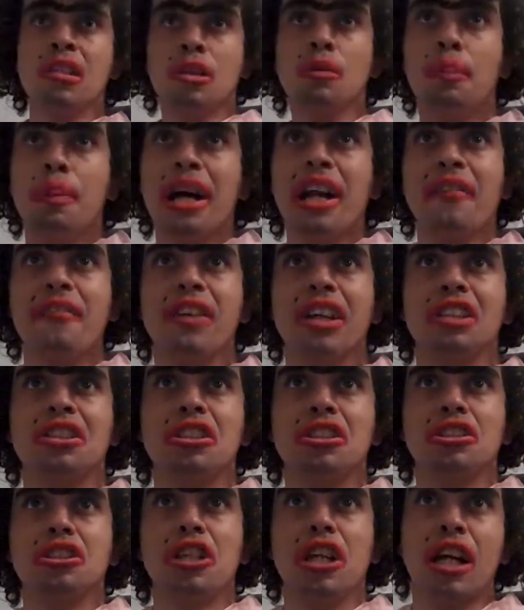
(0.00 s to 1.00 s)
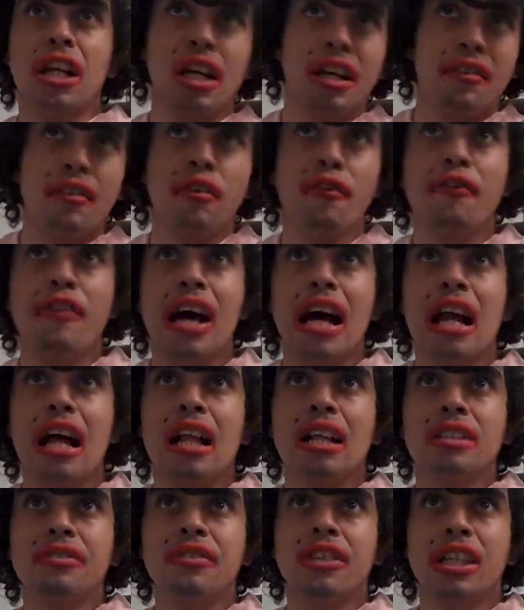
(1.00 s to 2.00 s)
You better fix this shit. I'll give you
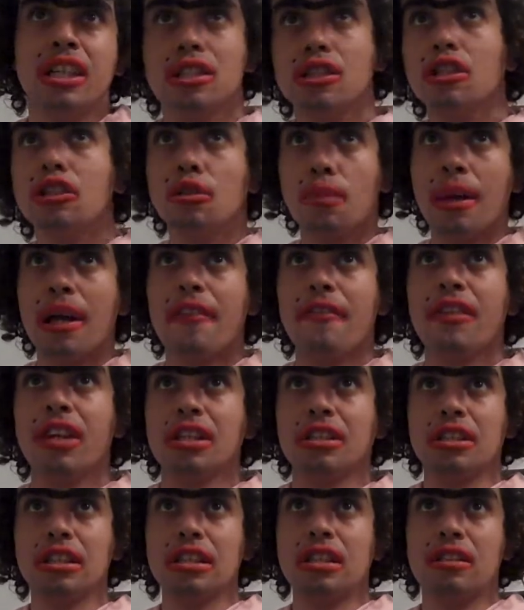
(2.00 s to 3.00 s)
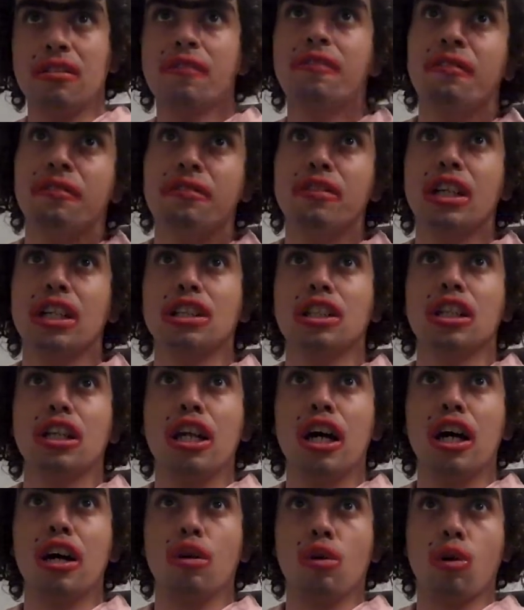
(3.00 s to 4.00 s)
$5 for this. You better fix it. Fix it
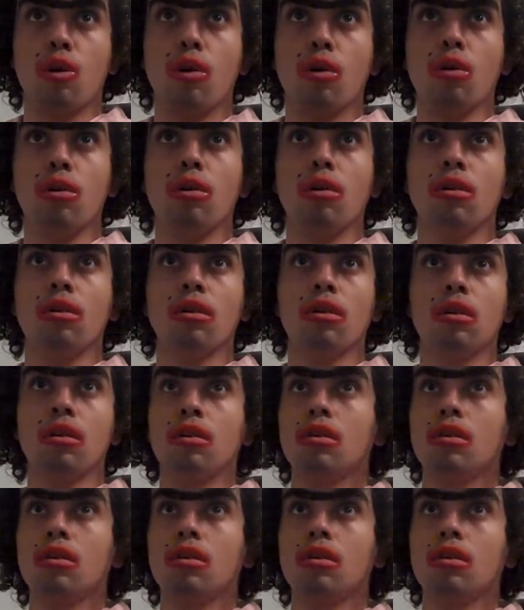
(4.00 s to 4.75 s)
now, girl.